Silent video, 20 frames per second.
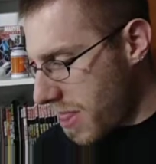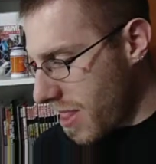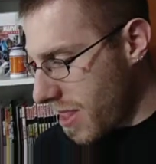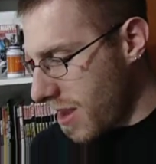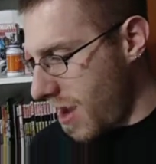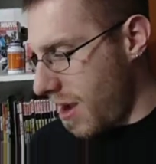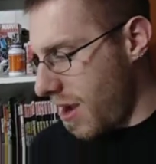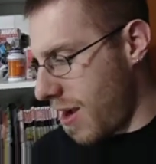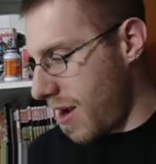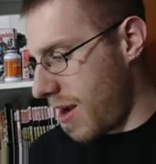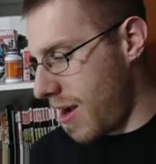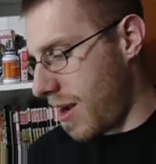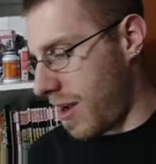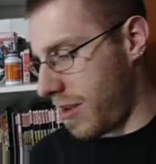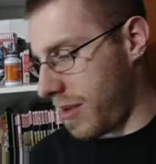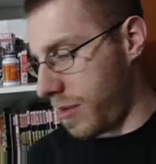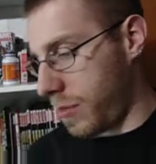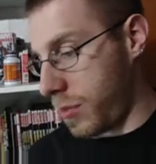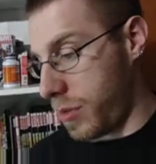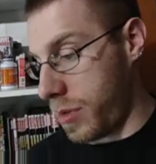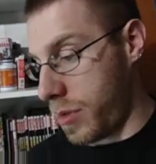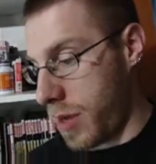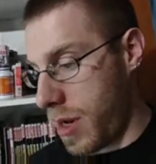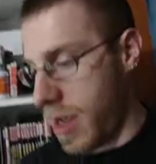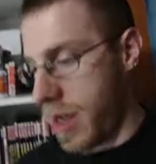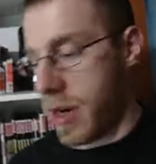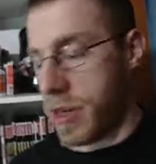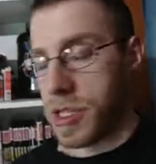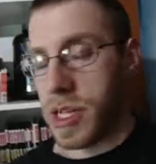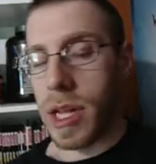
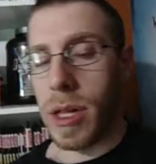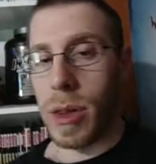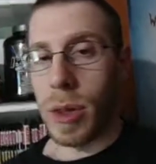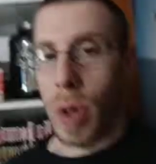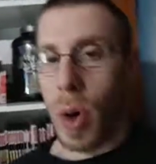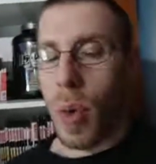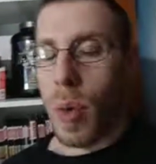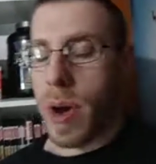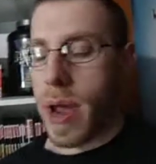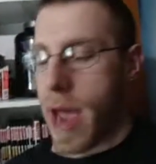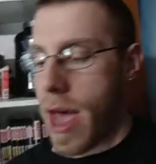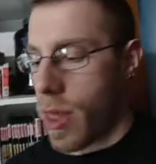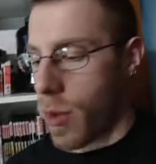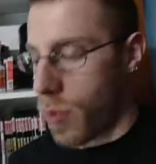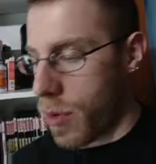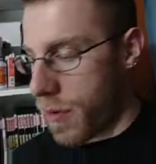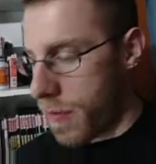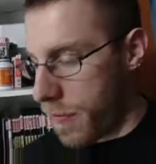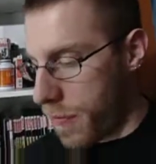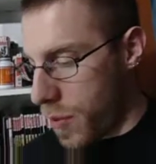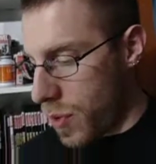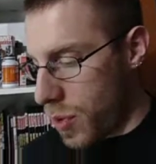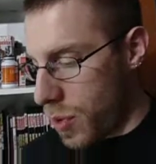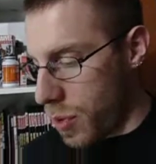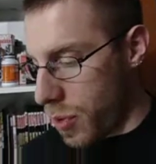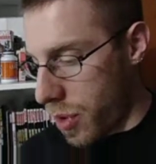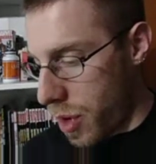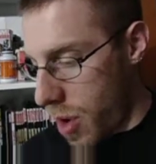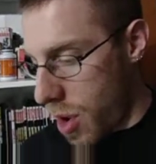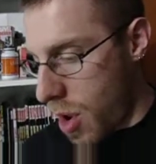It is a low-calorie
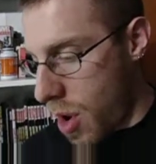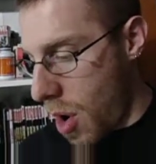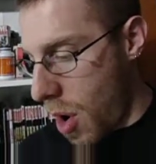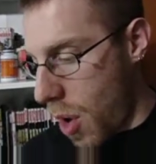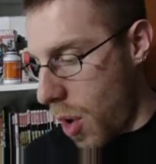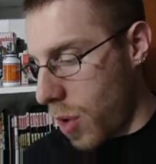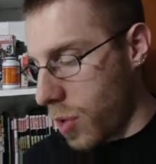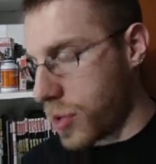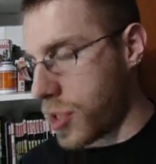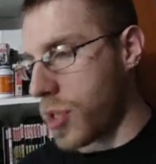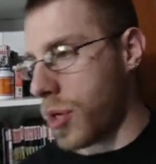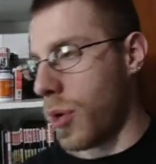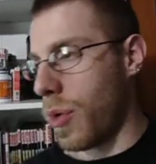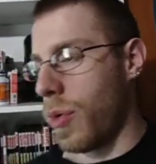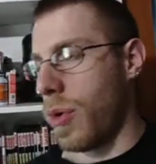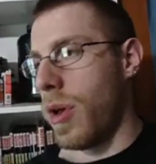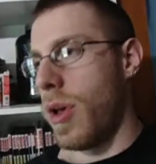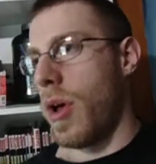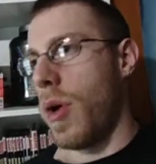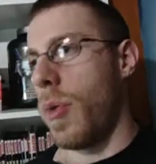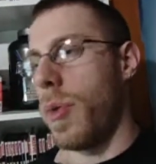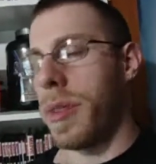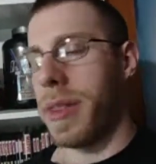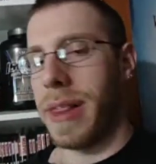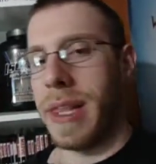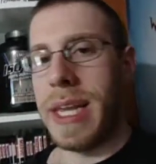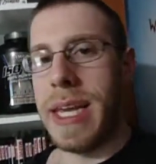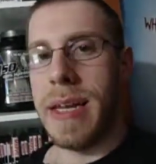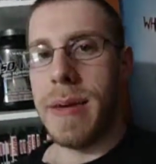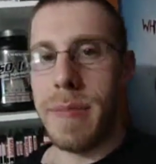food. Also, with
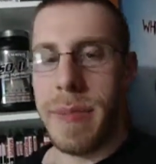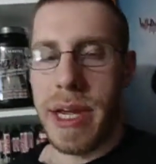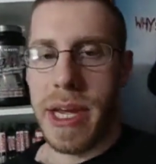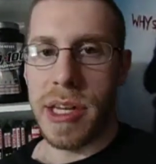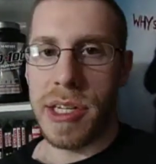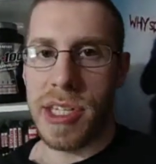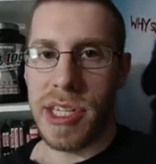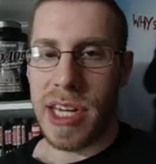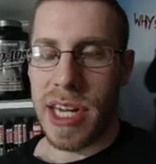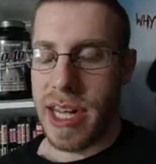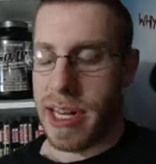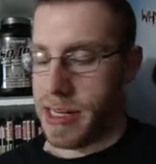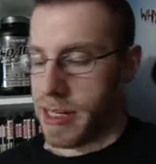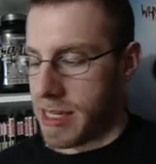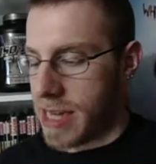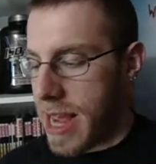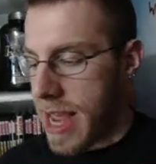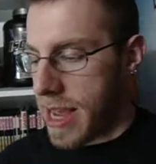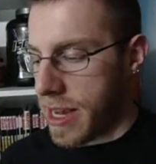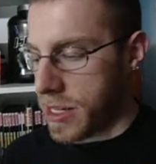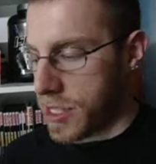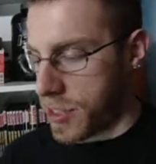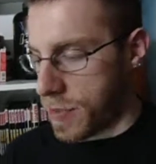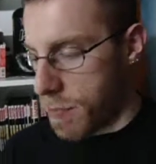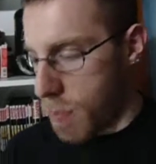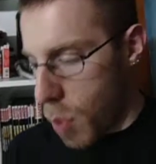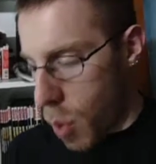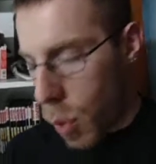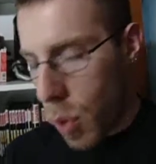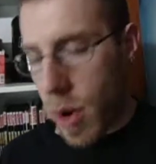lean meats, it takes
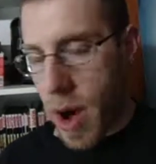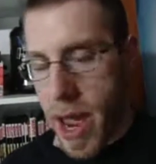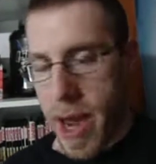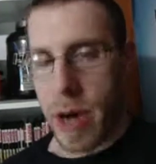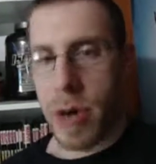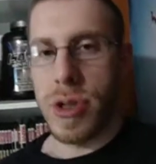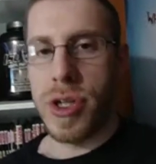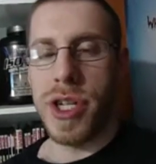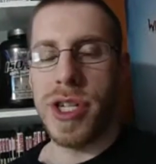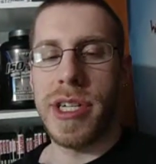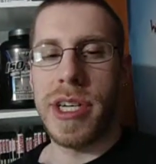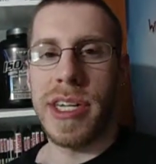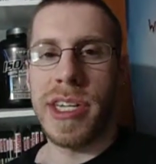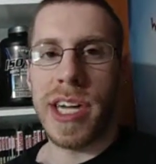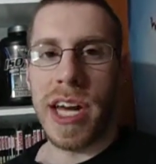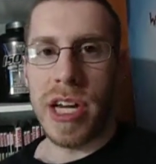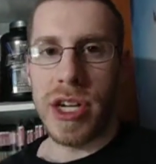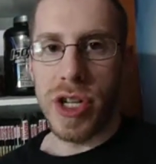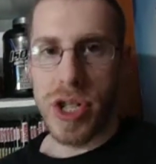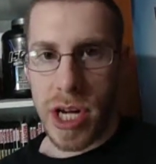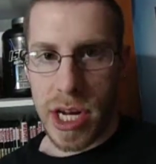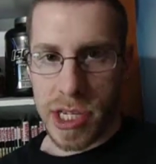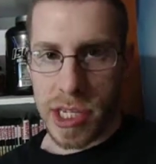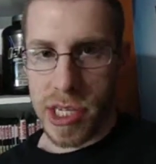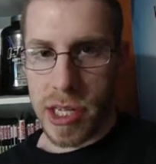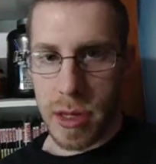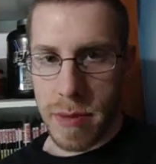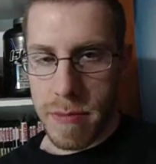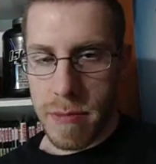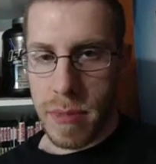more energy to digest
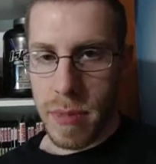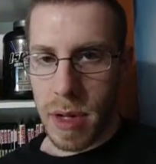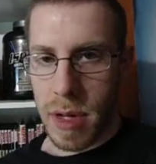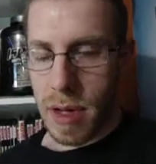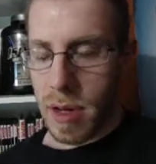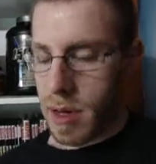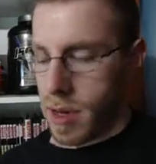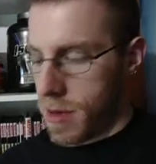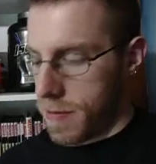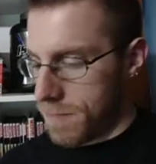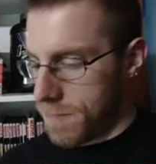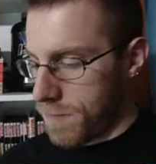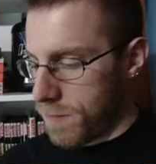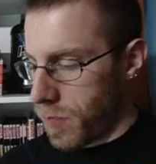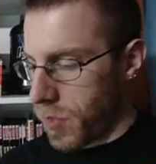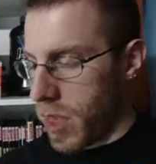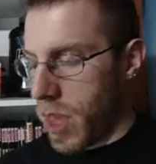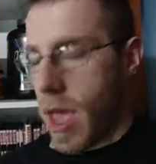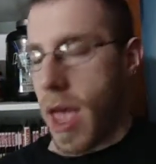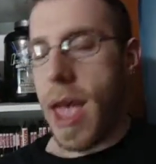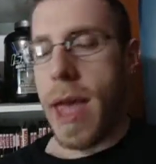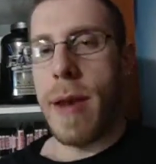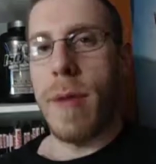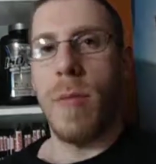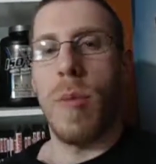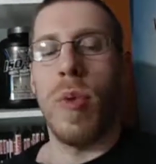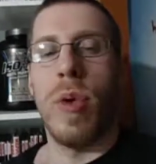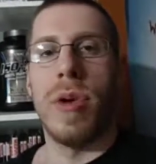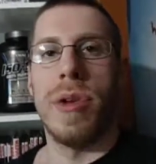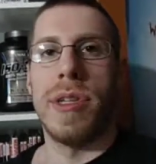them.
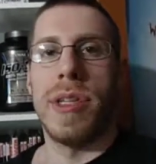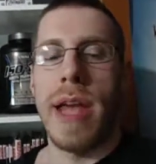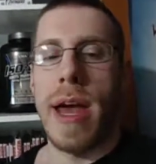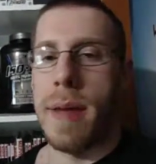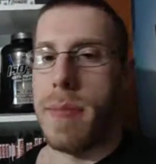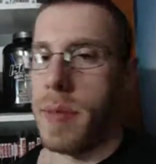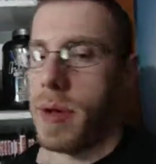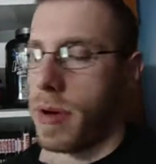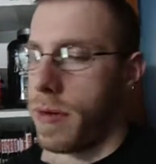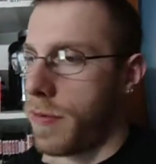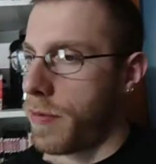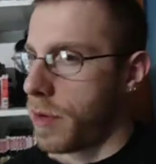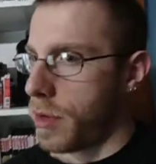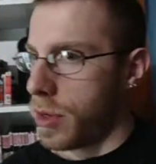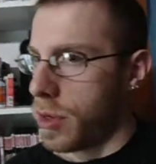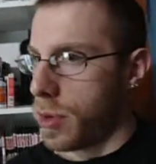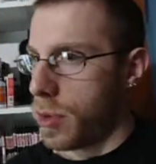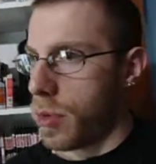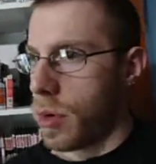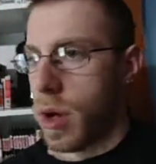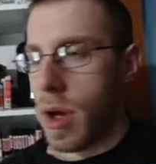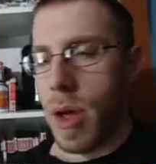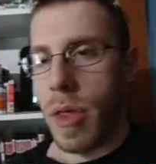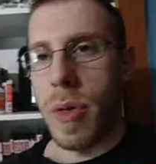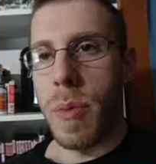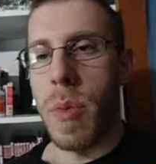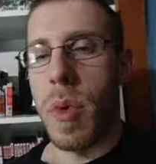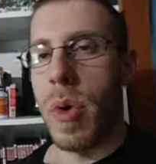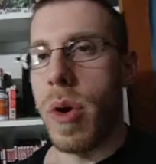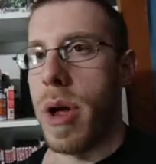And what does that mean for you?
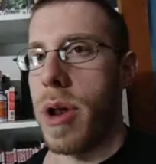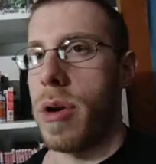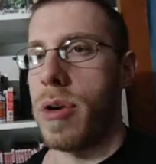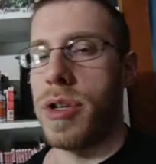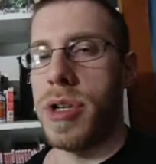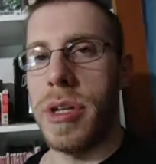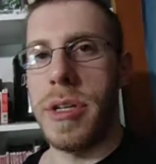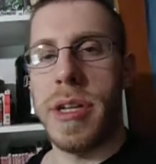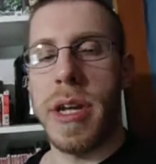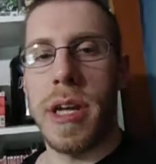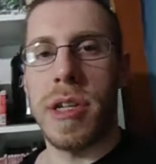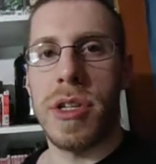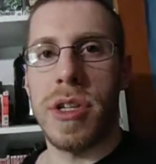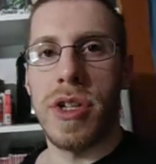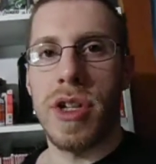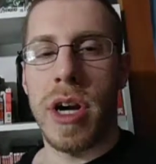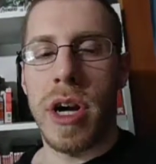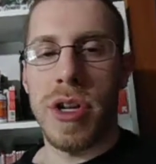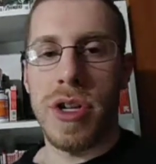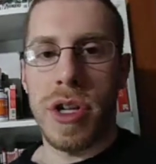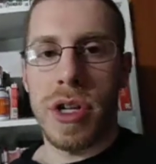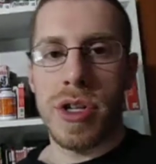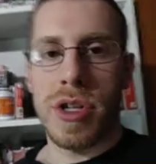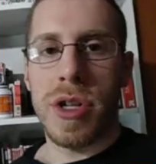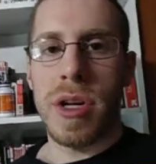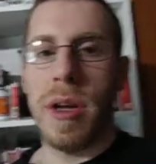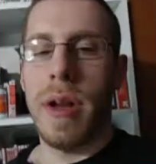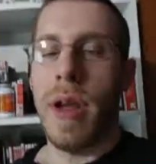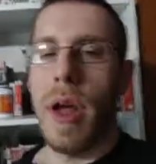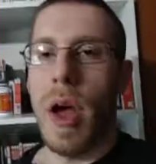The more energy it takes to
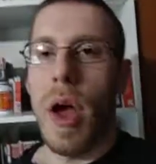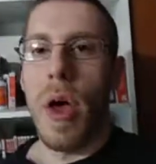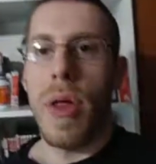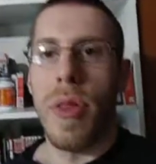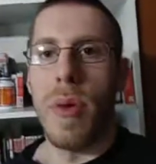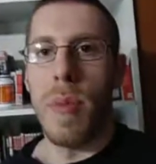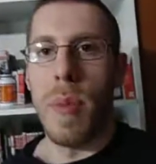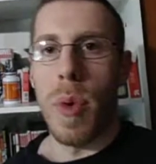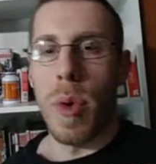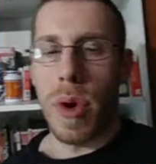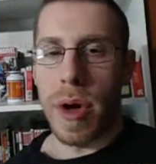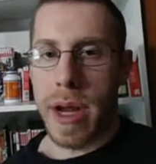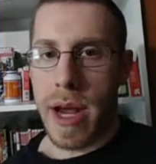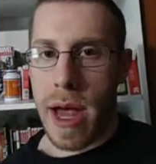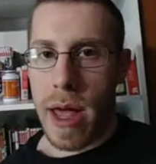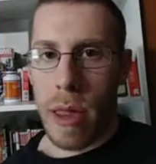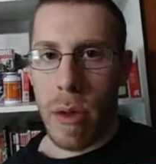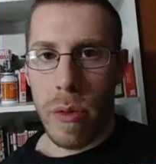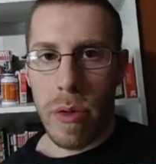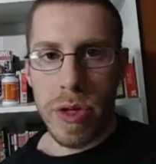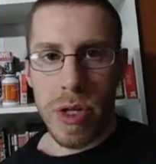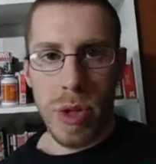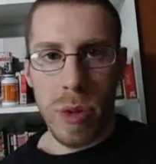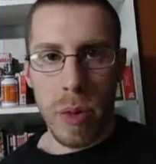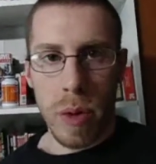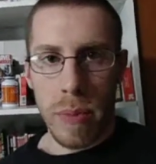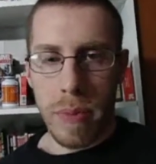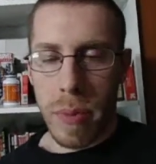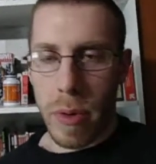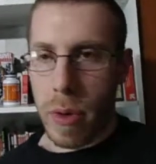digestion, the more calories
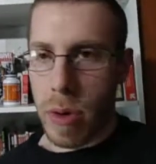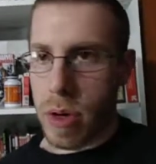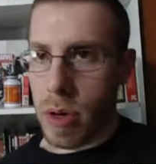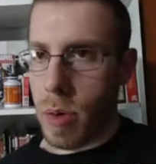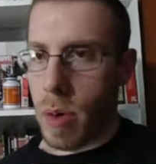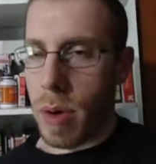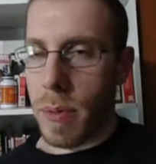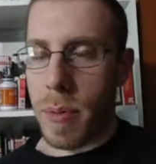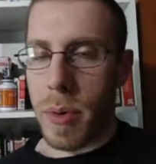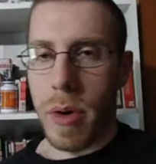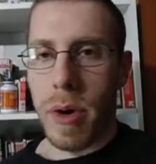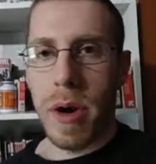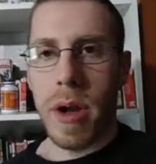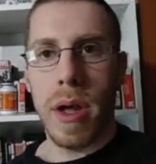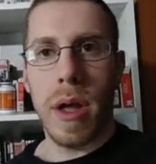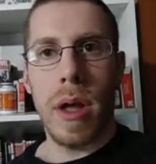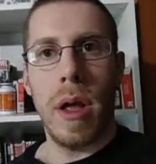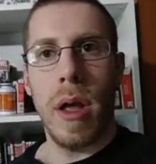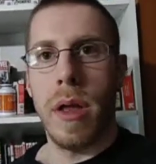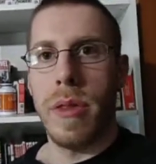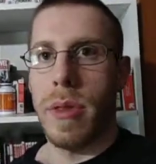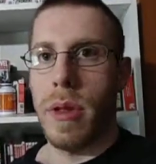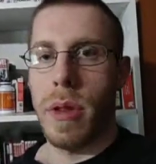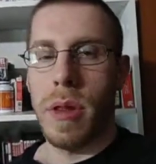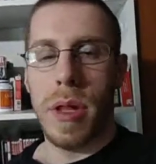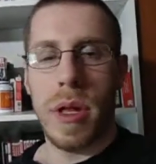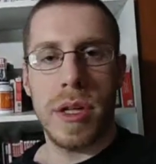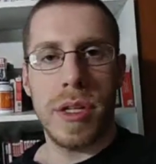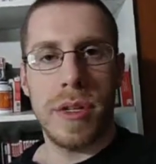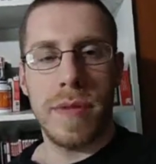you are burning, the
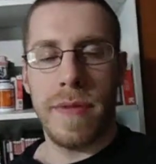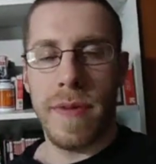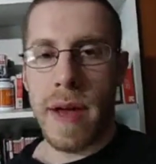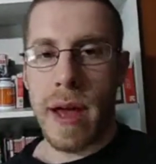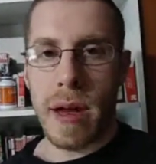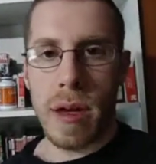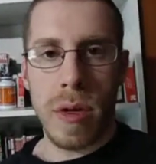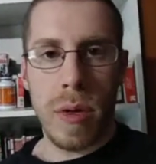less fat